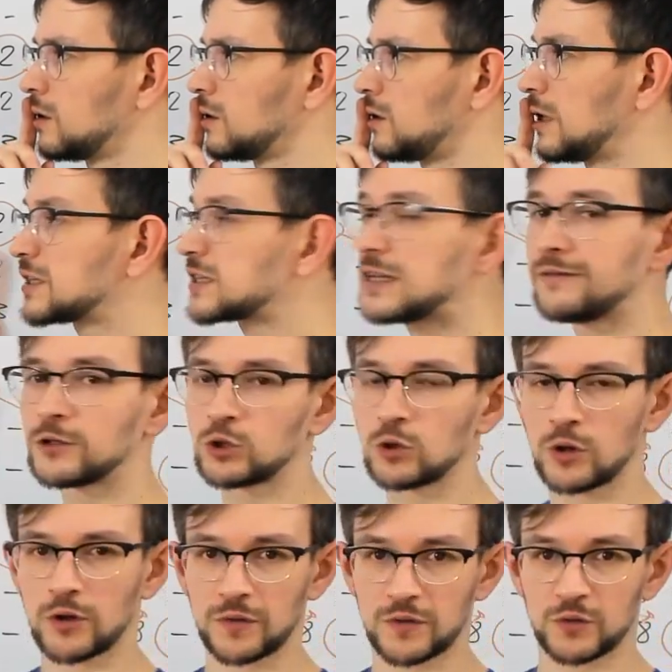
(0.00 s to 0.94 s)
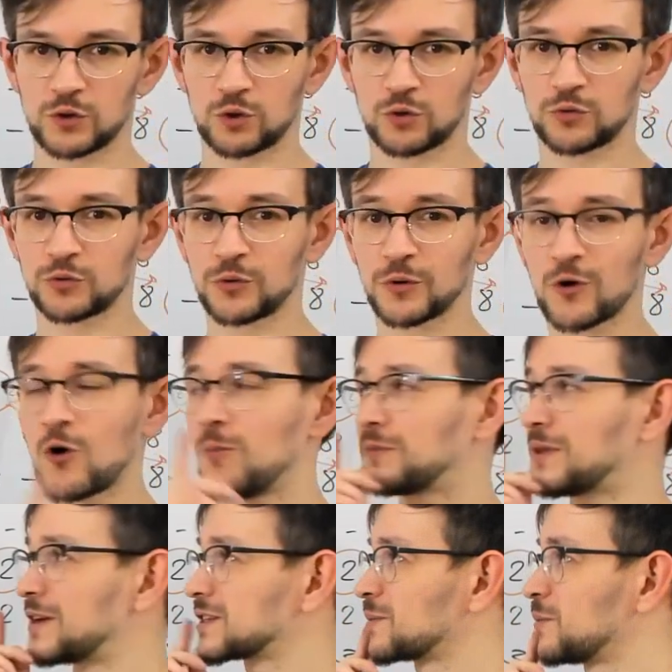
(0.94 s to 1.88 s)
Let's leave it to the home
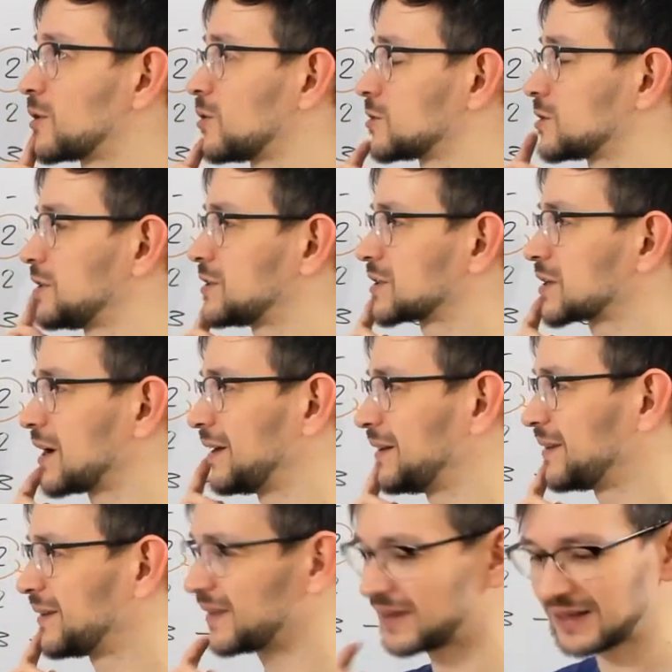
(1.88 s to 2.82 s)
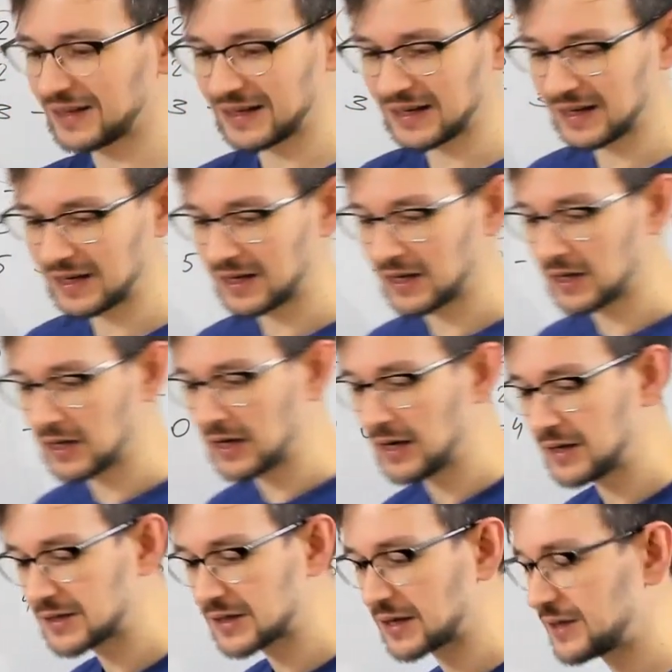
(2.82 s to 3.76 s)
task because it's kind of
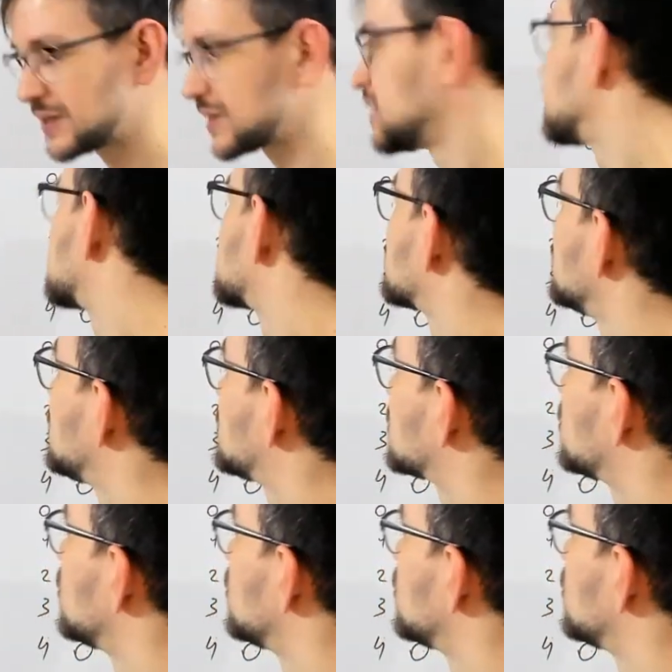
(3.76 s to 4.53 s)
it's